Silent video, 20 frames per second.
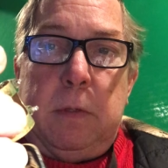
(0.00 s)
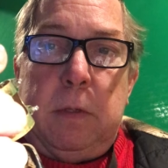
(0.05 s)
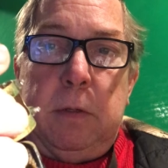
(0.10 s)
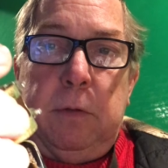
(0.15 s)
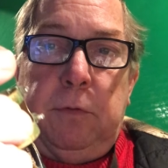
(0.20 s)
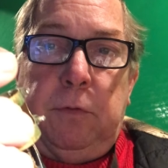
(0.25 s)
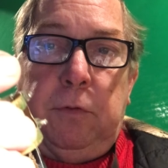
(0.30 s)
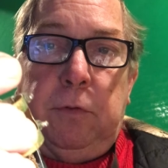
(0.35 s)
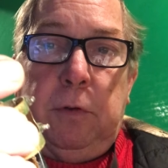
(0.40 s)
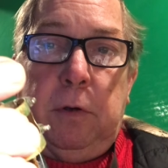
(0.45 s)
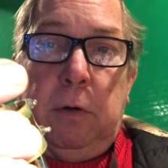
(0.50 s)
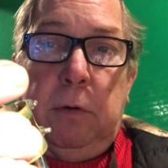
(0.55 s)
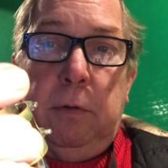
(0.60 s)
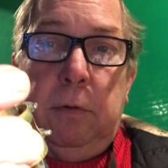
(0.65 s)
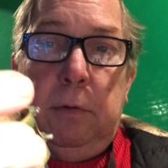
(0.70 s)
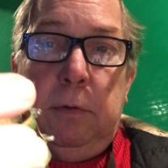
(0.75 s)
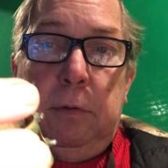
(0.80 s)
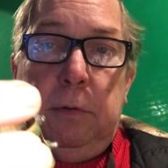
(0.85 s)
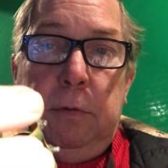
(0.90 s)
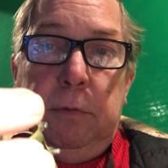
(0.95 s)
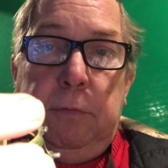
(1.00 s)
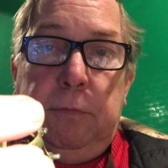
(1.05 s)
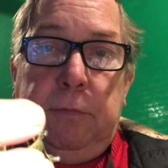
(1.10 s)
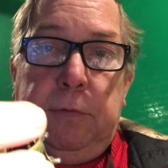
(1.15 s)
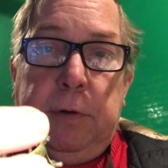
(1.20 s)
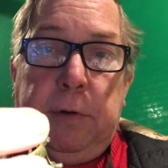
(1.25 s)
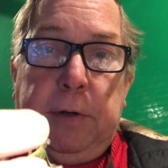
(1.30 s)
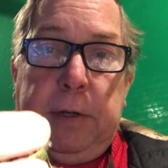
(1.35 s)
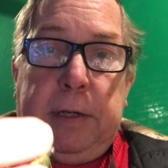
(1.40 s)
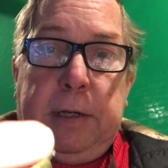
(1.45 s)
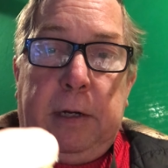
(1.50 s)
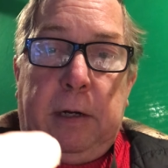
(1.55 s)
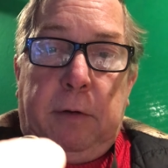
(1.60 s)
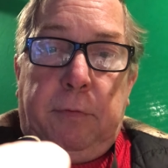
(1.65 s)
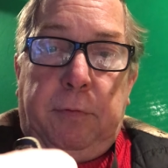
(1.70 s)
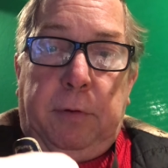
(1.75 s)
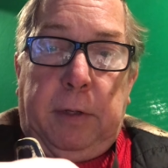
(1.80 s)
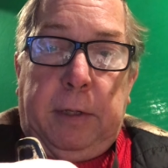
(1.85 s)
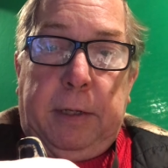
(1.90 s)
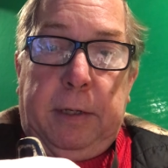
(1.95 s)
So very
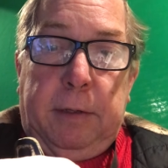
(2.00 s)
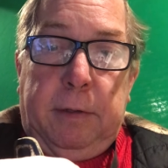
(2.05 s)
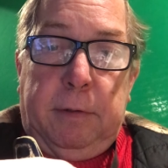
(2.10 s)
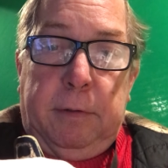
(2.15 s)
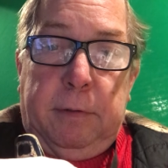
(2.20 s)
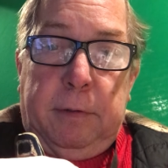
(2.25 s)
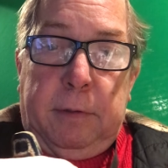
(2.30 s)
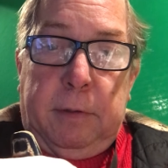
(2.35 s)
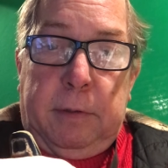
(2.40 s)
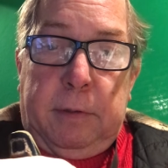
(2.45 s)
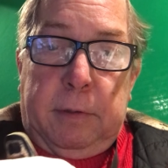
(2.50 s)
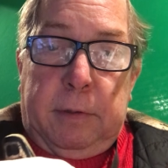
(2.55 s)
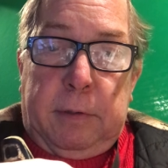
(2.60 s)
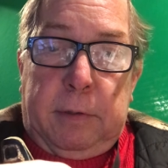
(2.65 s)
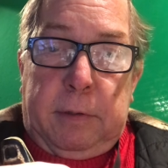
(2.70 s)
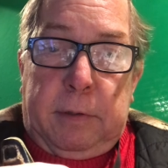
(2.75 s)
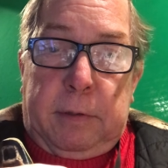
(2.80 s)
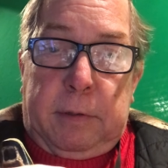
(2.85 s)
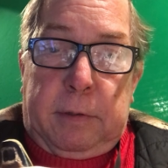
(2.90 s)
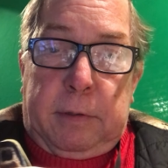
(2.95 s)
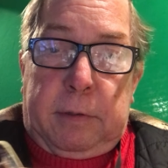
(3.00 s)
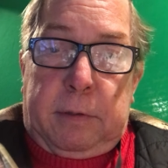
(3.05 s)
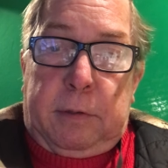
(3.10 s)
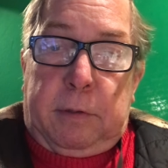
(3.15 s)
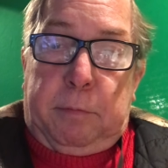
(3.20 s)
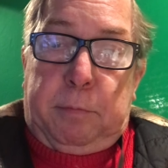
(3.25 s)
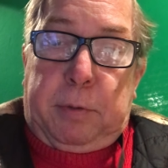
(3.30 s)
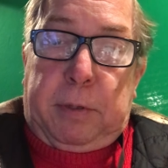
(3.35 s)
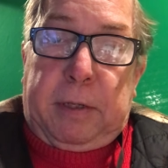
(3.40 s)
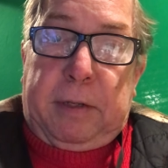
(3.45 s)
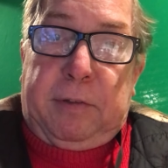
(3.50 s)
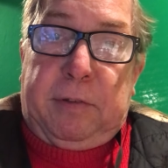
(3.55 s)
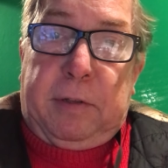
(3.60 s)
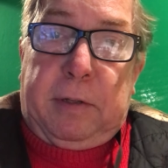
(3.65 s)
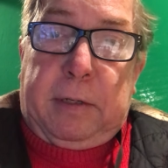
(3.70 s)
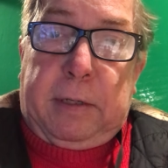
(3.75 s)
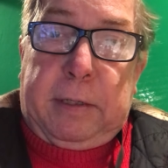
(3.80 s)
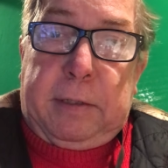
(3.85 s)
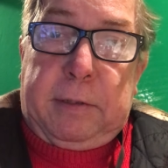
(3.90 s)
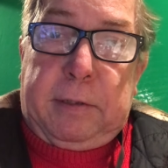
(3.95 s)
carefully, place it
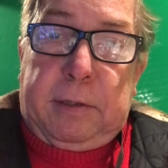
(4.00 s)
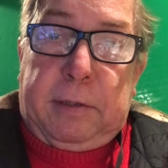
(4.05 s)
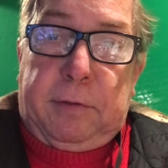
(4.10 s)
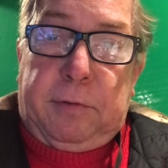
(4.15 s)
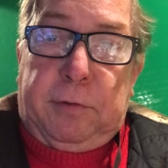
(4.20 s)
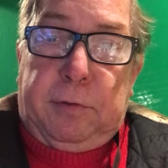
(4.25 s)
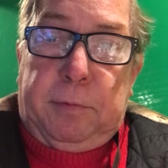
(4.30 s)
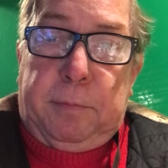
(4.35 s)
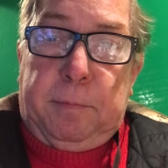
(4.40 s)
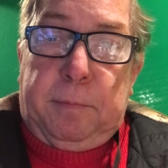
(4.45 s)
like this